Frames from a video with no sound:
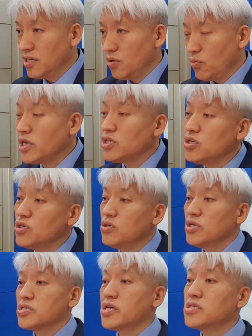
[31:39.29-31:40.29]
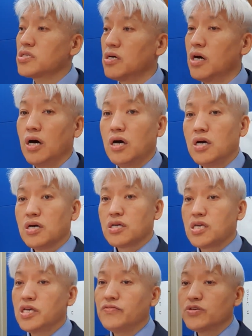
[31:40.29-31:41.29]
When you just
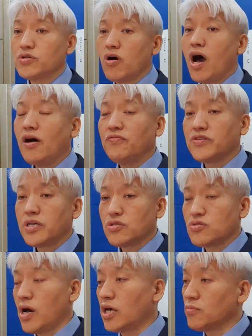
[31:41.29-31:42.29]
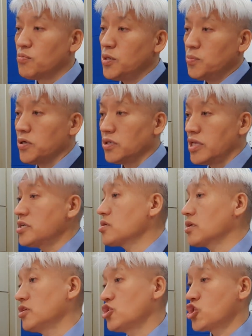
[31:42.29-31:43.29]
give your offering to other people, that's
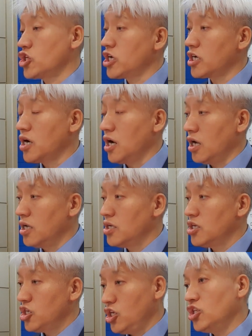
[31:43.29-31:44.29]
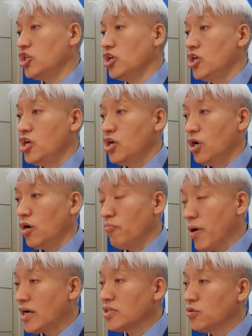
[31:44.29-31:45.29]
chedaka in a
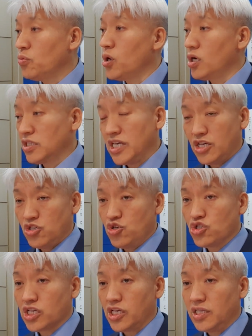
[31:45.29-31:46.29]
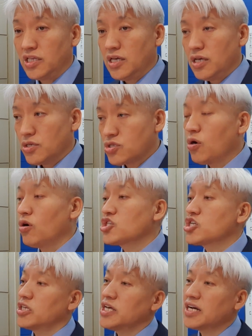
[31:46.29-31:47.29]
modern world they're using. So
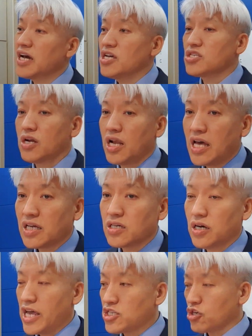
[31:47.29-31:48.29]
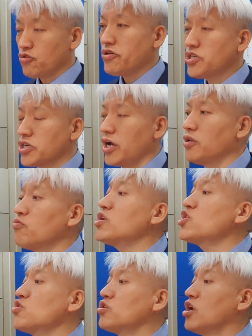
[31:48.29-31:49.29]
chedaka is like, as a Christian, we
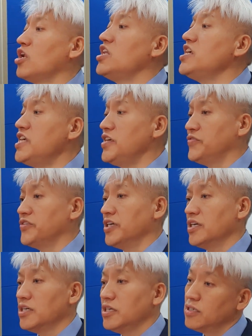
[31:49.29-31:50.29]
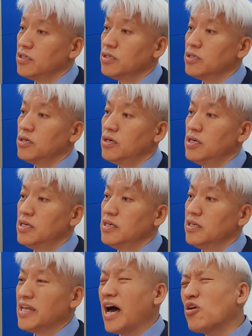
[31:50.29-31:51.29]
should live, you know,
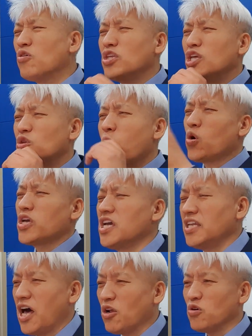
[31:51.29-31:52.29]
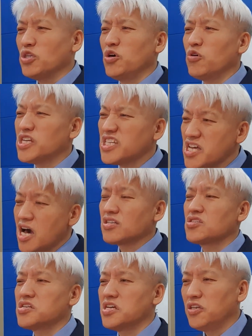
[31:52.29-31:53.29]
not only talking, not only on the
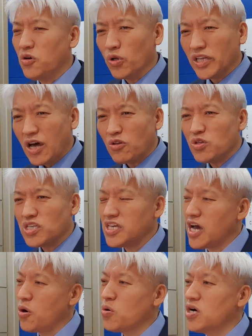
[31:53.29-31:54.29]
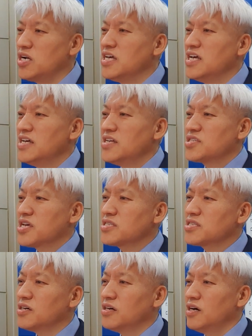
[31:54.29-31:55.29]
doctrine, not only our just
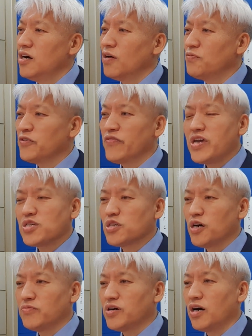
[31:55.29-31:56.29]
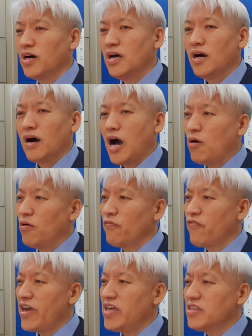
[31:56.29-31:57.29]
the affirmation of our
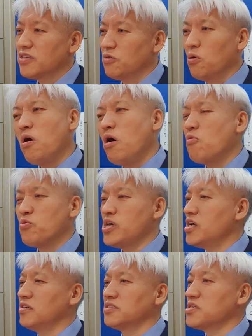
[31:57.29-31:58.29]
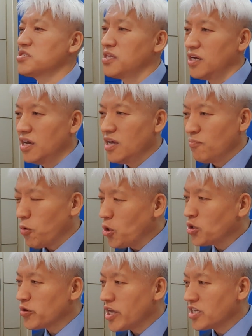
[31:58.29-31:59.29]
faith, or we are just a
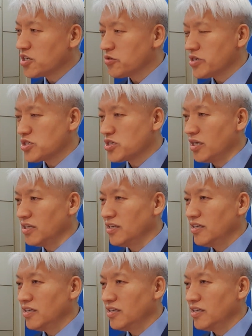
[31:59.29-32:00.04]
born-again Christian.